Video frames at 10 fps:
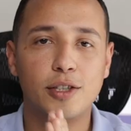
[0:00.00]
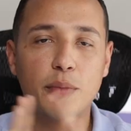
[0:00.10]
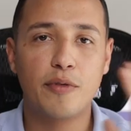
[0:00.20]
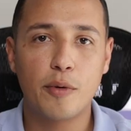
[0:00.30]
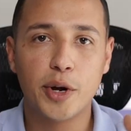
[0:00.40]
So
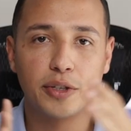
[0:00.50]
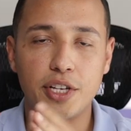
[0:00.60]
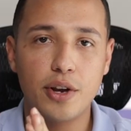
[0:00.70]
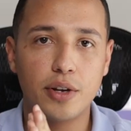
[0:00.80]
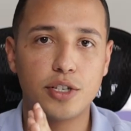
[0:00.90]
before we
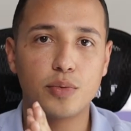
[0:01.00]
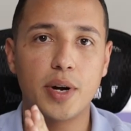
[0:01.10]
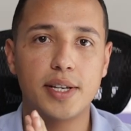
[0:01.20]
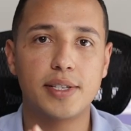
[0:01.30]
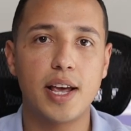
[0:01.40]
continue, I just
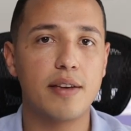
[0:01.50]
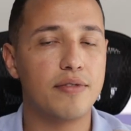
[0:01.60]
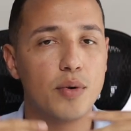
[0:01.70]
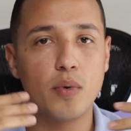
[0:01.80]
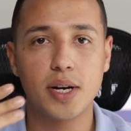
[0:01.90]
wanna say,
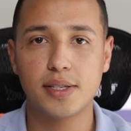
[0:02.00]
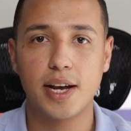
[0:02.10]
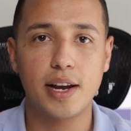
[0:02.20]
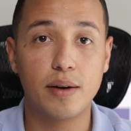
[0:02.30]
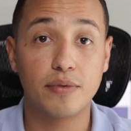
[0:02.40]
if you wanna
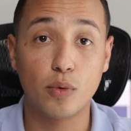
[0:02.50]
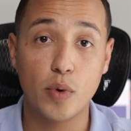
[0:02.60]
sign up for